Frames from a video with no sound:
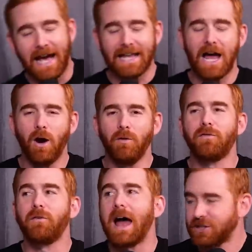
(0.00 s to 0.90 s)
Hello
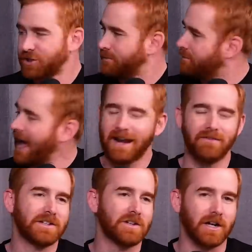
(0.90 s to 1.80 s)
Fresh. Man,
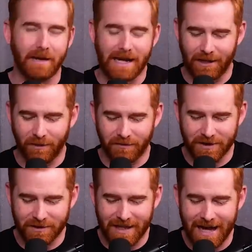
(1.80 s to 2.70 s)
have I talked about Hello
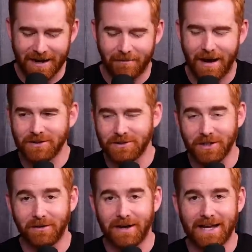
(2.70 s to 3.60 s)
Fresh a lot on my
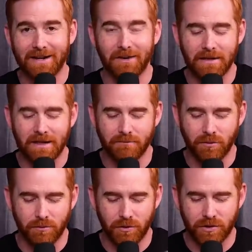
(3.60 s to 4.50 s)
show and on me and
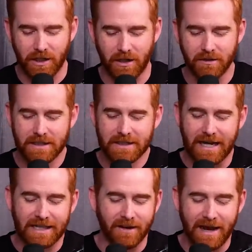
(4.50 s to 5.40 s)
Boo Boo show.
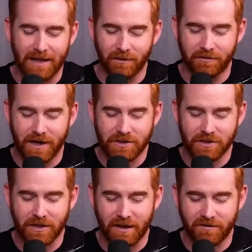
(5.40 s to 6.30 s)
I love Hello
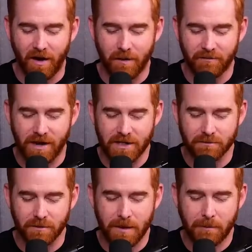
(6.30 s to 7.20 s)
Fresh. You get farm fresh,
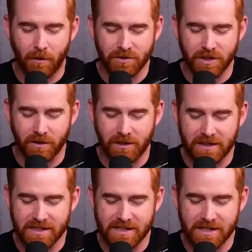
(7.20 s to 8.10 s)
pre-portioned
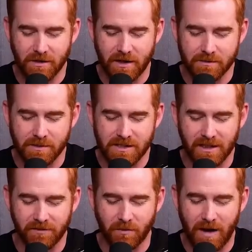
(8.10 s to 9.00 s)
ingredients and seasonal recipes
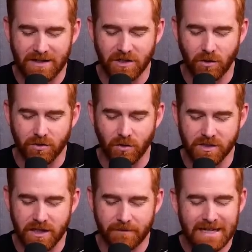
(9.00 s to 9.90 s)
delivered right to your
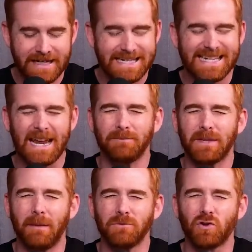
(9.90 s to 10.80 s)
doorstep. Skip
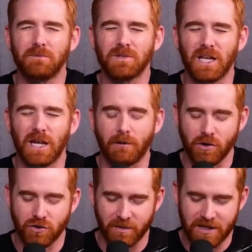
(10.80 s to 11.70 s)
them trips to the
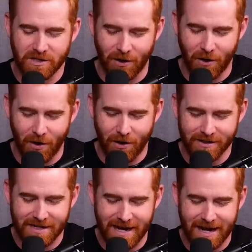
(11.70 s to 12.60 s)
grocery
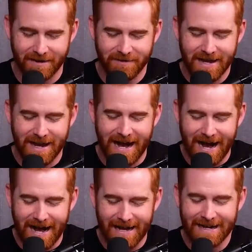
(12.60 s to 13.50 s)
store. Save
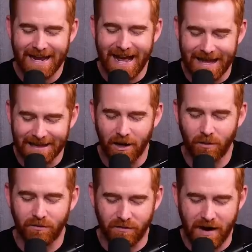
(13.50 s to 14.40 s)
on
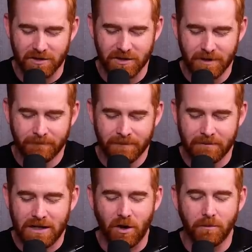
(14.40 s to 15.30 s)
Hello Fresh.
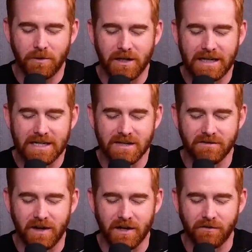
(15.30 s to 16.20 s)
Make home cooking easy,
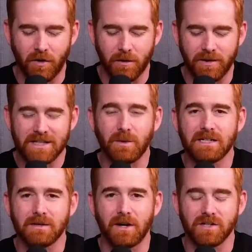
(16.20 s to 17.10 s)
fun, and affordable. That's why
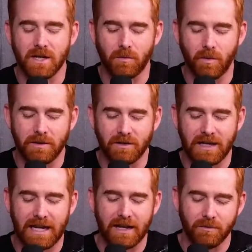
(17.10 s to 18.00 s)
it's America's number one meal
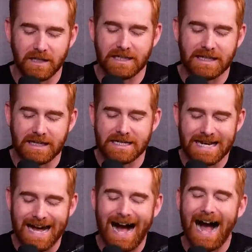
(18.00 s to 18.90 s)
kit. And it really is.
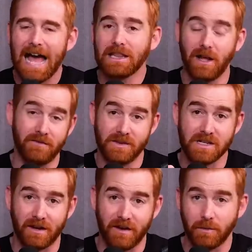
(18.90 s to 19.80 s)
I love this
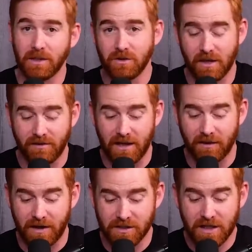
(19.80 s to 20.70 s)
stuff. I really do love
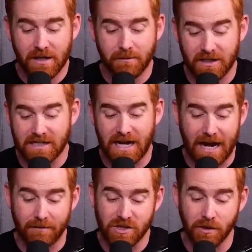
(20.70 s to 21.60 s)
HelloFresh because
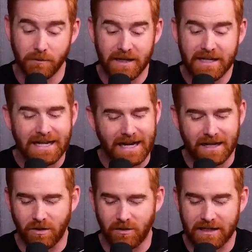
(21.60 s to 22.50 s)
I'm stupid and
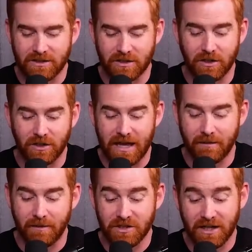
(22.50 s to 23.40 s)
I don't like to cook
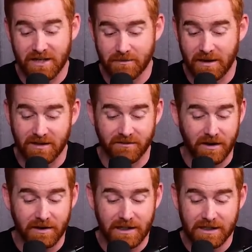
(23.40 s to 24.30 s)
that much. And this makes it
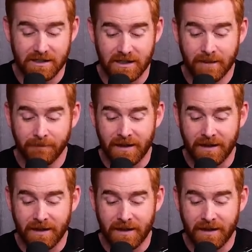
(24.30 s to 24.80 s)
very easy.